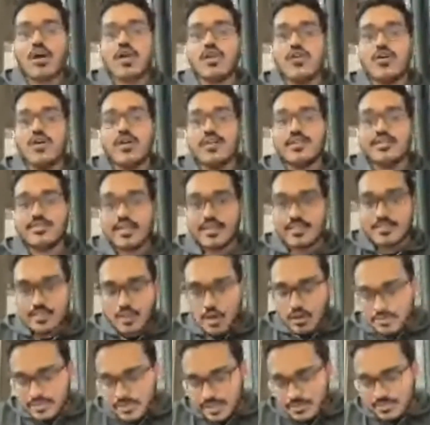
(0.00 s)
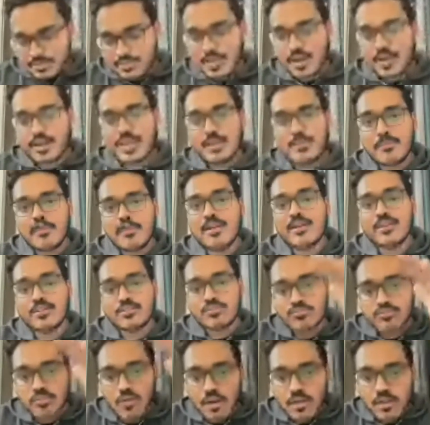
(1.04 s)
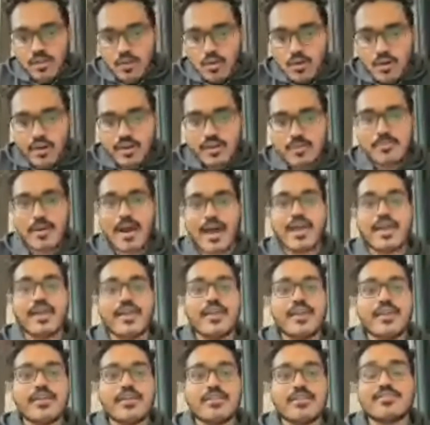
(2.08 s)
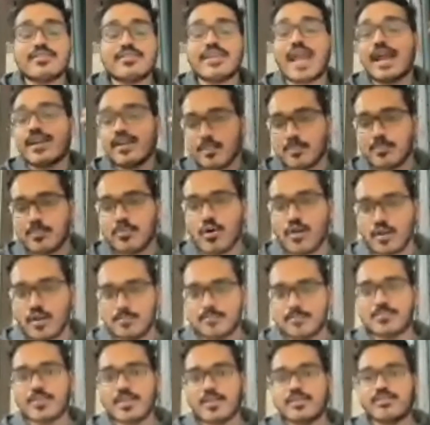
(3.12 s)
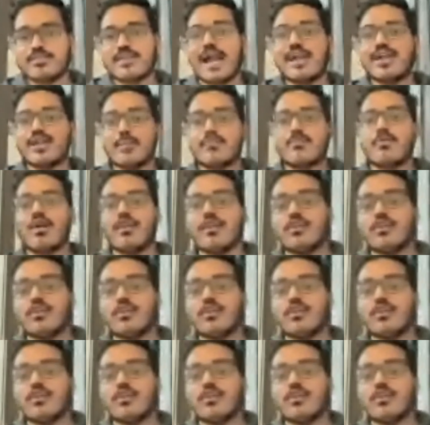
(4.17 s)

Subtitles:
It is followed this, now this 30-minute is followed by stand-up call.